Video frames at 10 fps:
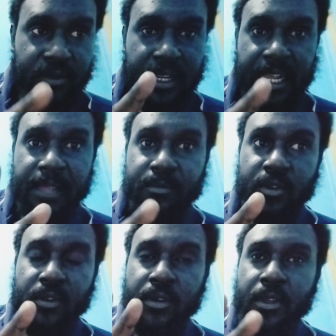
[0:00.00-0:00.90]
solely come
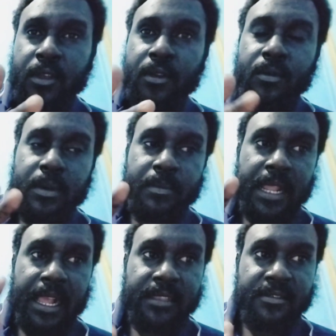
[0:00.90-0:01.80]
lo one
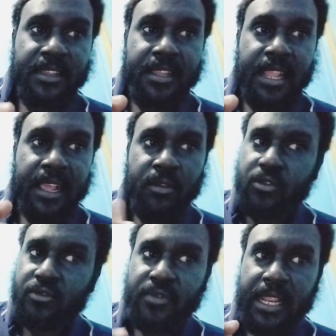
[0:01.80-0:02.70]
country like
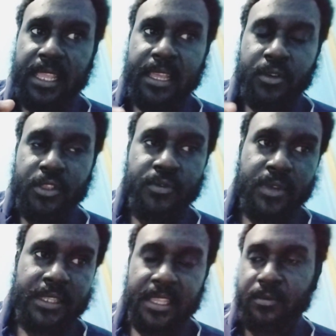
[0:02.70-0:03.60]
Australia or
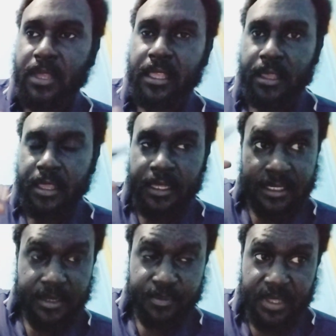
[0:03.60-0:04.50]
USA where
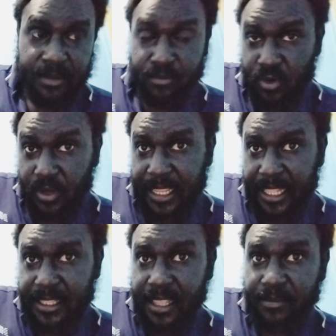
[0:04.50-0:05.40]
CPM blow
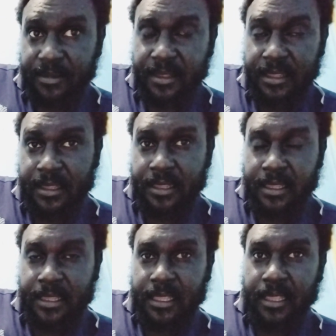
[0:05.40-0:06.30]
iantab
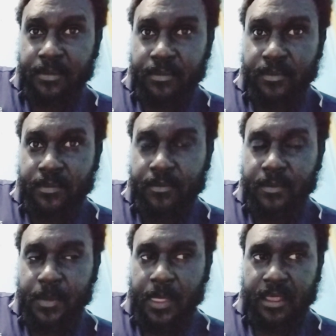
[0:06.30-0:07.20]
and
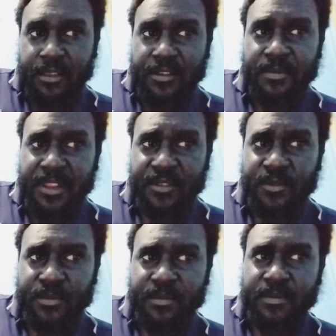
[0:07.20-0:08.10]

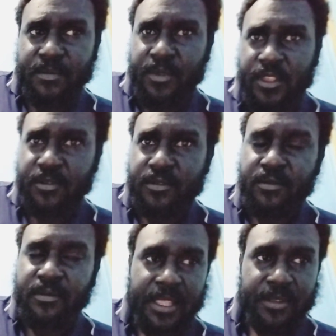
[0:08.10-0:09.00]
revenue blow
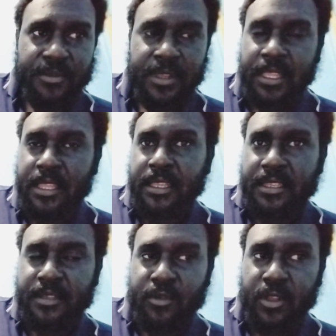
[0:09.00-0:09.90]
YouTube by you
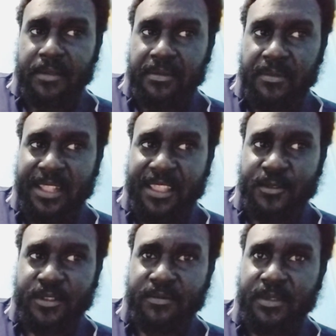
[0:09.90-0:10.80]
kisim lo every
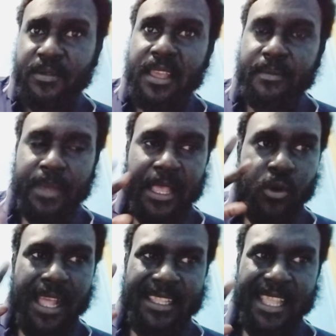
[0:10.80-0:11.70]
1,000 view and by
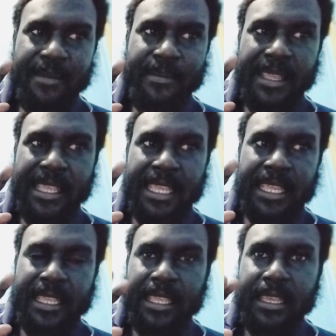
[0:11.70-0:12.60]
ko antap.
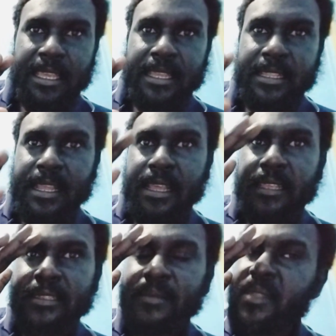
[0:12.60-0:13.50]
Yeah,
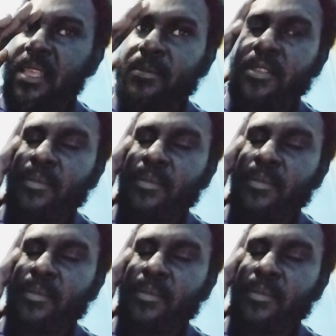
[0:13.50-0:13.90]
na sometimes